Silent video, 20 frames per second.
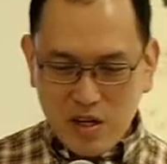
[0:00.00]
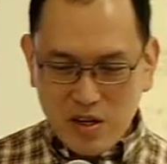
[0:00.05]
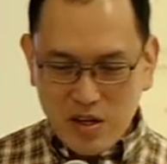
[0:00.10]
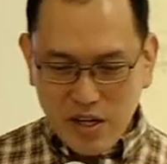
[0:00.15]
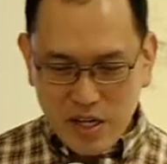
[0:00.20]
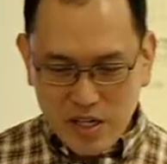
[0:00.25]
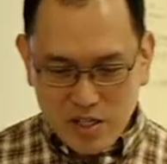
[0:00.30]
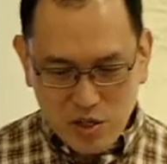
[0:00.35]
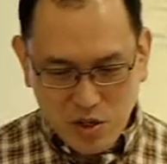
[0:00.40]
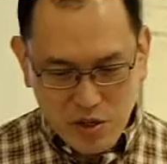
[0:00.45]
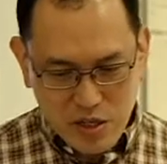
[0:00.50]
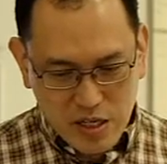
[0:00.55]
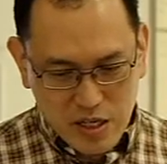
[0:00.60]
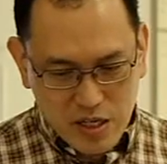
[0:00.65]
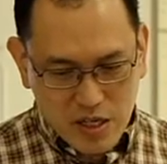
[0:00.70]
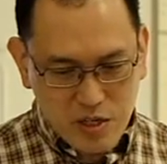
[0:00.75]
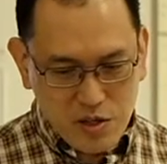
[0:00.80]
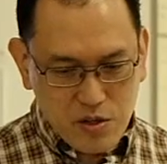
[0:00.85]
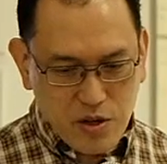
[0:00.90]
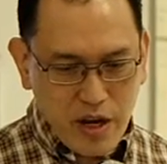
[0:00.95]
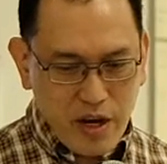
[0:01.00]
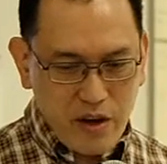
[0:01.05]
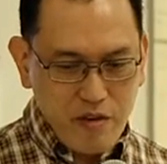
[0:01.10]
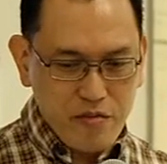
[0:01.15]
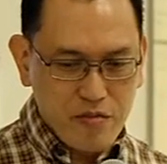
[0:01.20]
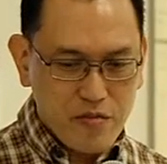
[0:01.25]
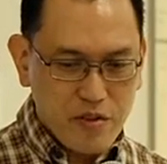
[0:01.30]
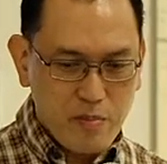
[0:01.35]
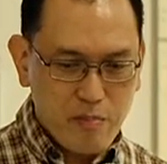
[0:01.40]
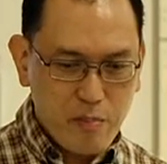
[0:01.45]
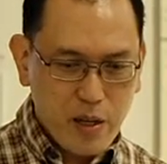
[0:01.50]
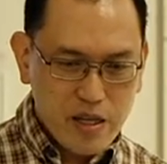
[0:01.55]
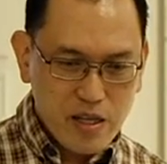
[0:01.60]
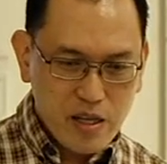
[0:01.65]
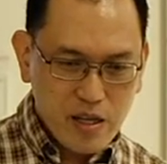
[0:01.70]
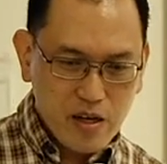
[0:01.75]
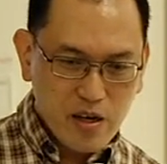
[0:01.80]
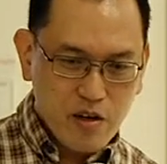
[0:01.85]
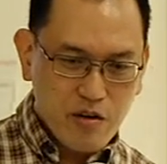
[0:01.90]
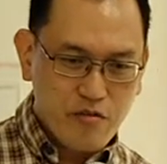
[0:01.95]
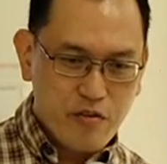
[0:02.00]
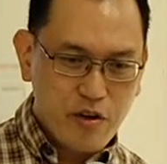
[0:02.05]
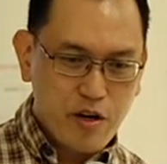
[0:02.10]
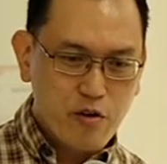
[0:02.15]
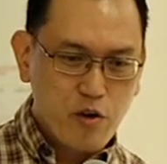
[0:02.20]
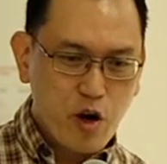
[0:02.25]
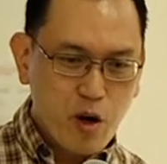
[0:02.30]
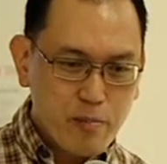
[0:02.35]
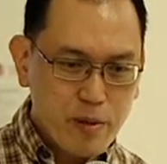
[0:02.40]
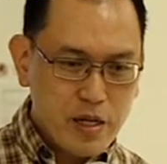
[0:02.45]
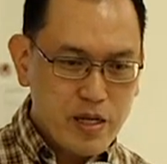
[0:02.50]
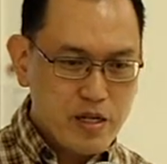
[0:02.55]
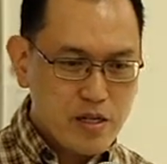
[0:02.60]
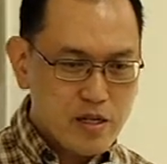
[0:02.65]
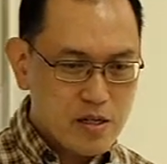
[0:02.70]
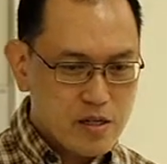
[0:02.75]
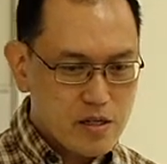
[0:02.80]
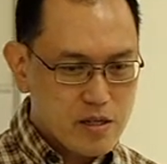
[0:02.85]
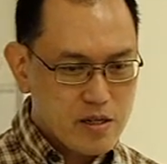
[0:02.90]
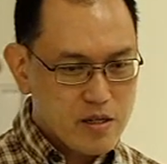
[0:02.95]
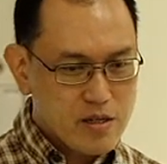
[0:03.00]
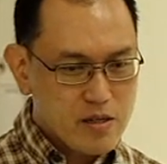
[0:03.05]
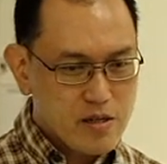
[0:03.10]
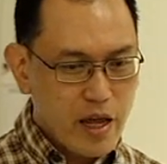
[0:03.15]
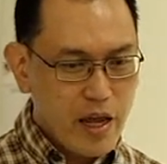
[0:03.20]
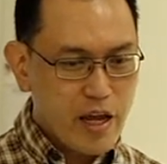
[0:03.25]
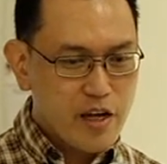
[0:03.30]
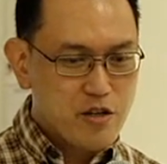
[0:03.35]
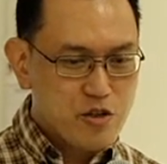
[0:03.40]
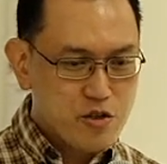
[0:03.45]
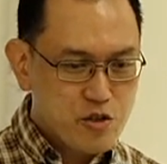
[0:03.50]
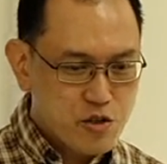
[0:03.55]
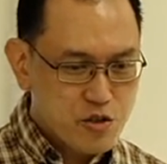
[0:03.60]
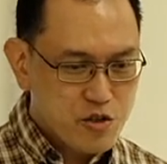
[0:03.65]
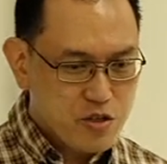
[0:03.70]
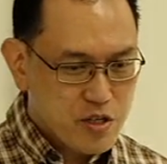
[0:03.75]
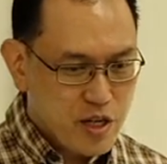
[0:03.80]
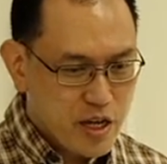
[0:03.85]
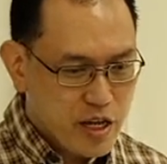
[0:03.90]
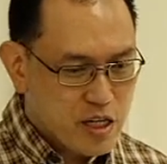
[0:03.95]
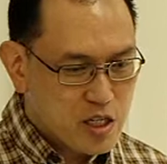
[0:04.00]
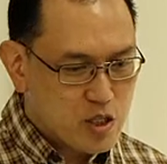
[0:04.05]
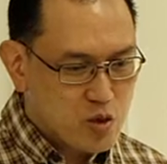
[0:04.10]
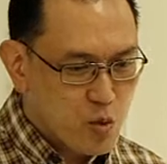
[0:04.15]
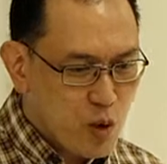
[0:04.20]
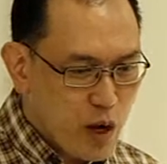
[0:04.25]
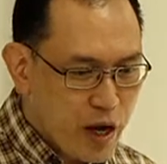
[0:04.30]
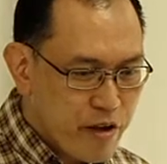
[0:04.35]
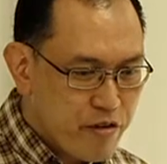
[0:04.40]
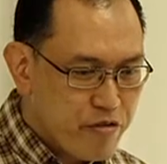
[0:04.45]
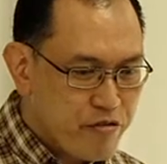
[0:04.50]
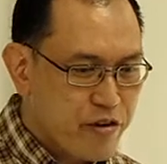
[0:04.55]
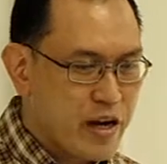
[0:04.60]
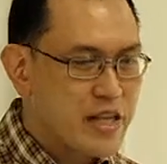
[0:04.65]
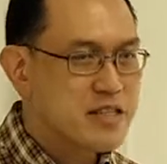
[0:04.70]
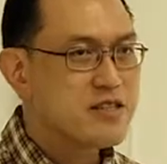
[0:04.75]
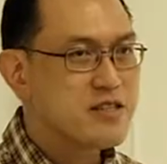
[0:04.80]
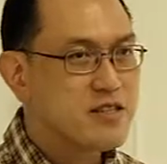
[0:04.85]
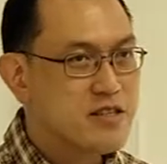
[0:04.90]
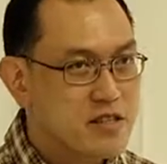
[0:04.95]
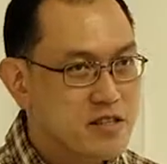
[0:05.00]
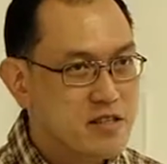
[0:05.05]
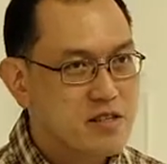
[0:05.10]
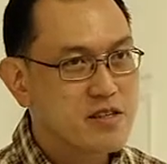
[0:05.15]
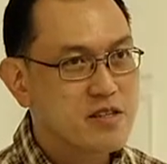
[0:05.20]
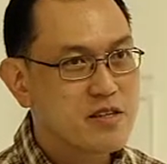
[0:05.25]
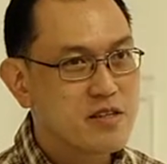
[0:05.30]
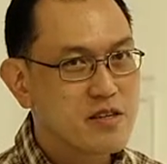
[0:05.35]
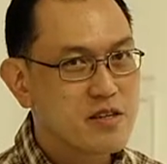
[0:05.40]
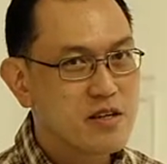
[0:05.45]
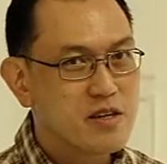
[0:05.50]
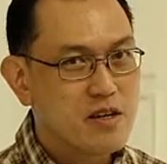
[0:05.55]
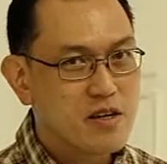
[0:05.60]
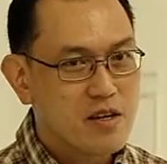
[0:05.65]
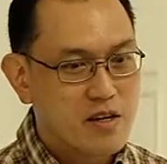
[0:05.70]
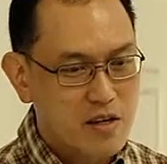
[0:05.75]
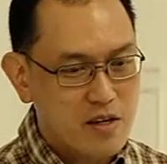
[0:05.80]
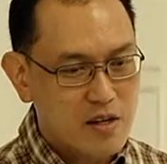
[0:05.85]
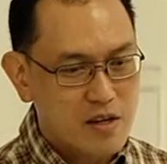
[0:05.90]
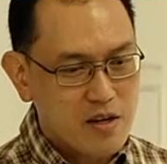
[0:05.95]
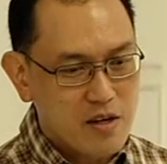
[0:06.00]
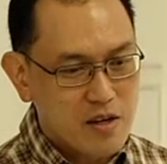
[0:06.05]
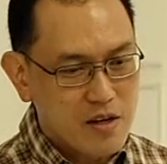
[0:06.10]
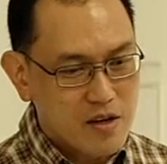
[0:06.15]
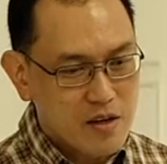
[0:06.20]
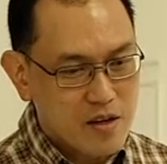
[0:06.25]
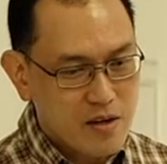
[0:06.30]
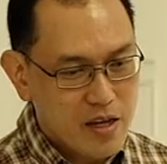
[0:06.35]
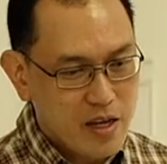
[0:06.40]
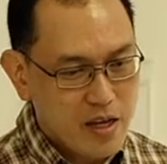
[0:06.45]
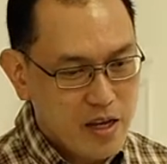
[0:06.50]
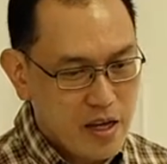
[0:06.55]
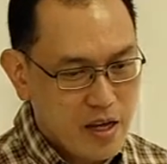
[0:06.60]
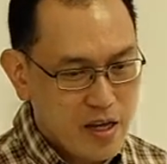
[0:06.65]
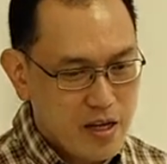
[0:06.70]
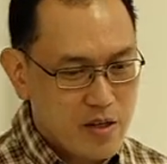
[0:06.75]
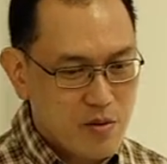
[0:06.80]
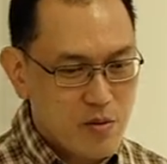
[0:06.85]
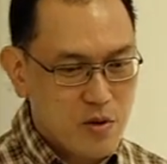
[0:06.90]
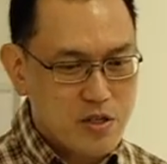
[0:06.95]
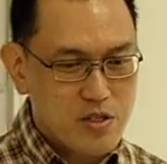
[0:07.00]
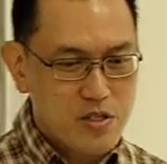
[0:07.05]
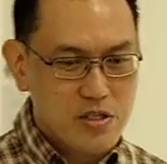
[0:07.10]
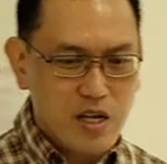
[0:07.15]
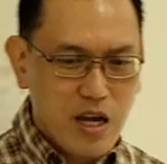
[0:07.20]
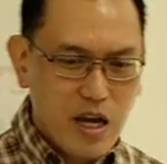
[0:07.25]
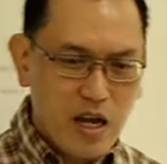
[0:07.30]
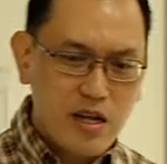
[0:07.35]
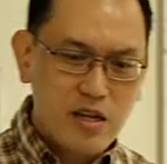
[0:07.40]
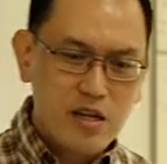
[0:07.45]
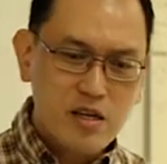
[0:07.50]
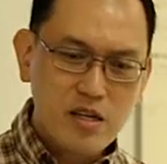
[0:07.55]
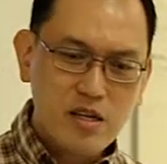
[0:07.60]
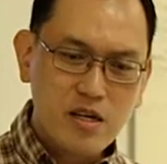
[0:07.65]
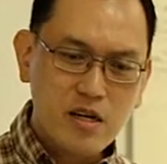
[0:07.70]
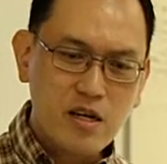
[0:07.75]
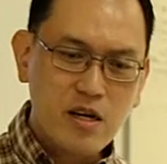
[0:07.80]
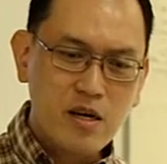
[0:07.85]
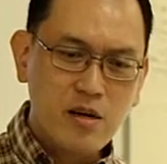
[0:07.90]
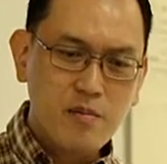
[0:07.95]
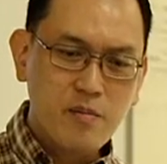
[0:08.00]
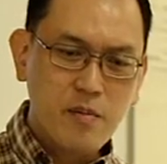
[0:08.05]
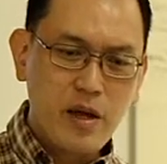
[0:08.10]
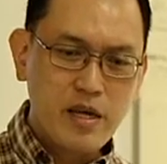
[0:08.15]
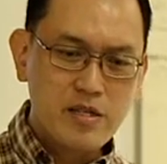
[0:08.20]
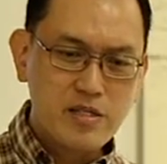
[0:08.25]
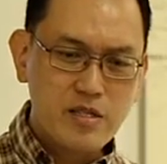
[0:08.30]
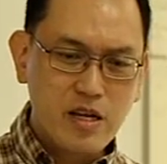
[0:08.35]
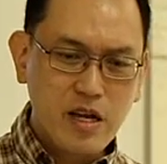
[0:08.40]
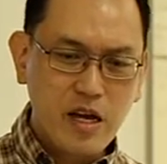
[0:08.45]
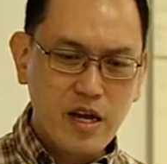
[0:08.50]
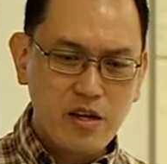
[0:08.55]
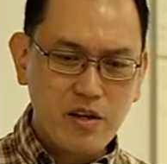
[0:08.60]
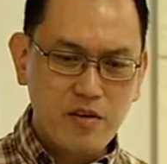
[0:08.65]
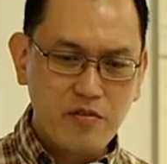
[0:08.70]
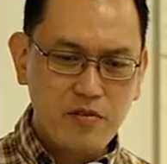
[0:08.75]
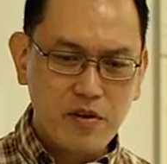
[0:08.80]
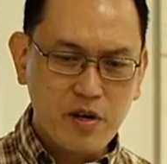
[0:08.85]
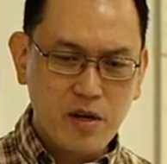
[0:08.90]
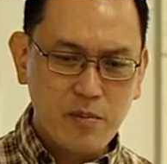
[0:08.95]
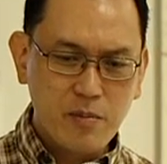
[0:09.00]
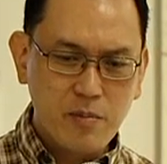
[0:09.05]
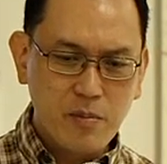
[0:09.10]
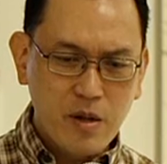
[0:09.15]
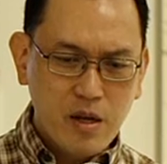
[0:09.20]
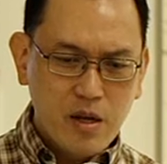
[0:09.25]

Okay, so here you have the painting of Robert Andrews and his wife Frances. Okay, and it was done as a kind of